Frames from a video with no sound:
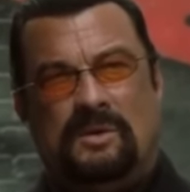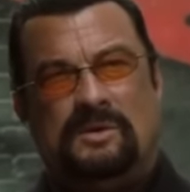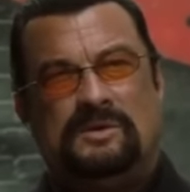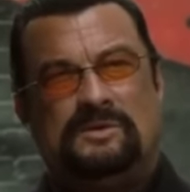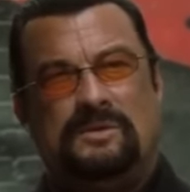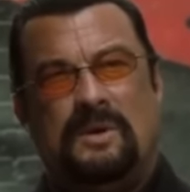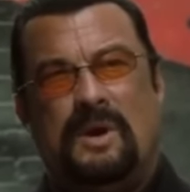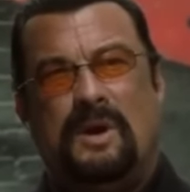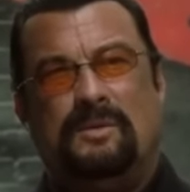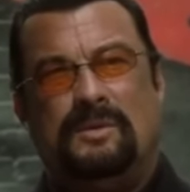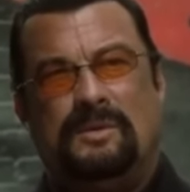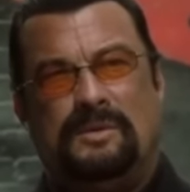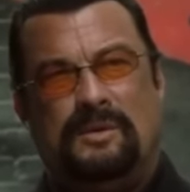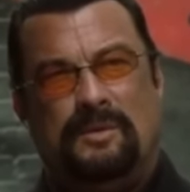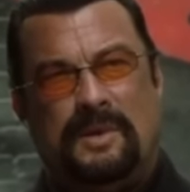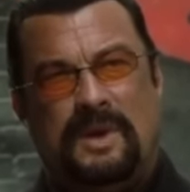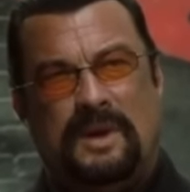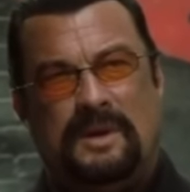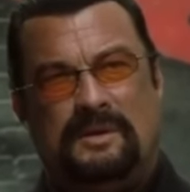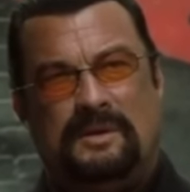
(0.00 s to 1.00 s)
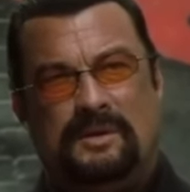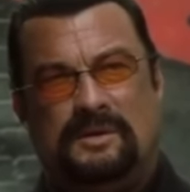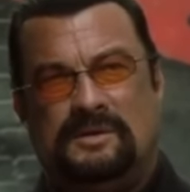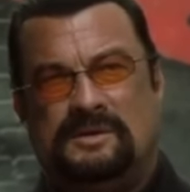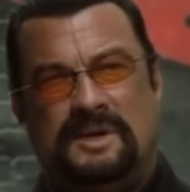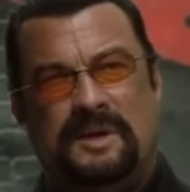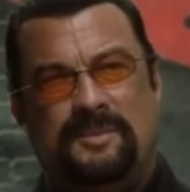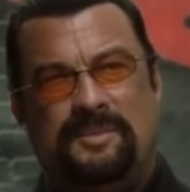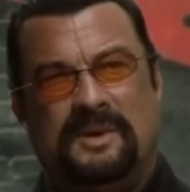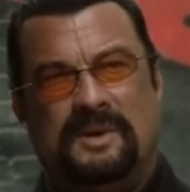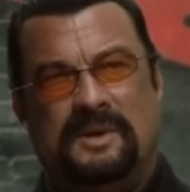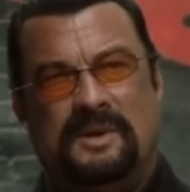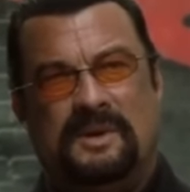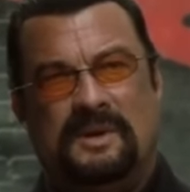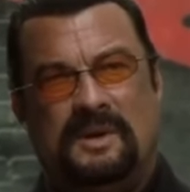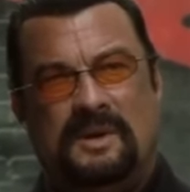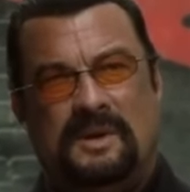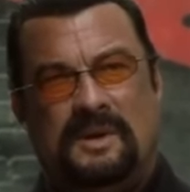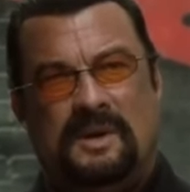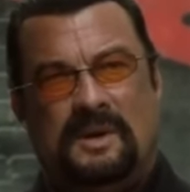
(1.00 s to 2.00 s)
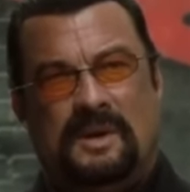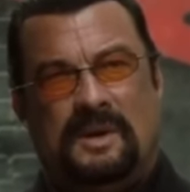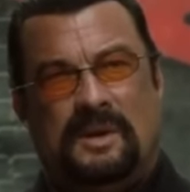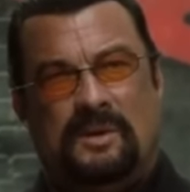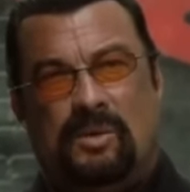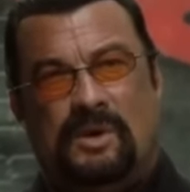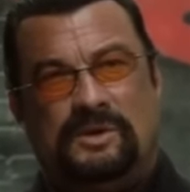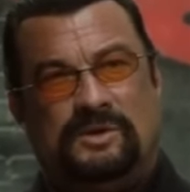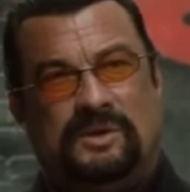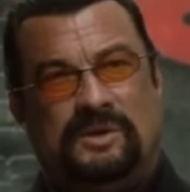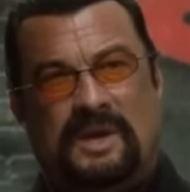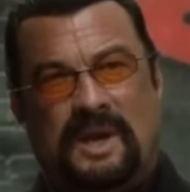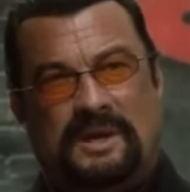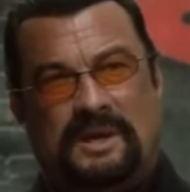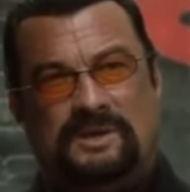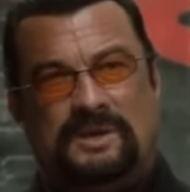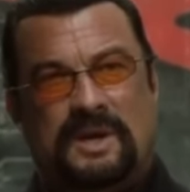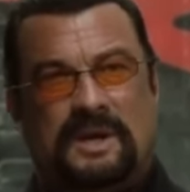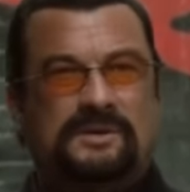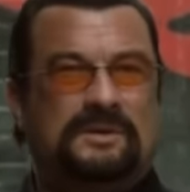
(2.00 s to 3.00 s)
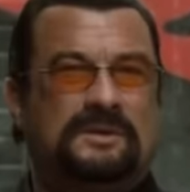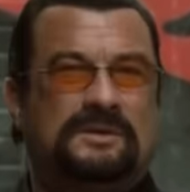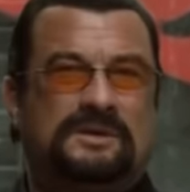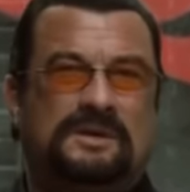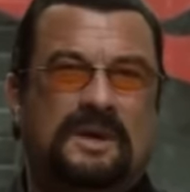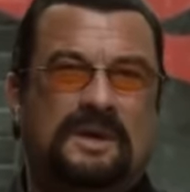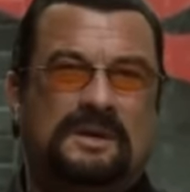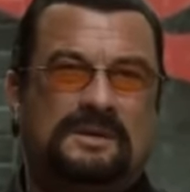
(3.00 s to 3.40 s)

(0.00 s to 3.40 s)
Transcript: What's wrong with you, man? You're slipping. But you can't check your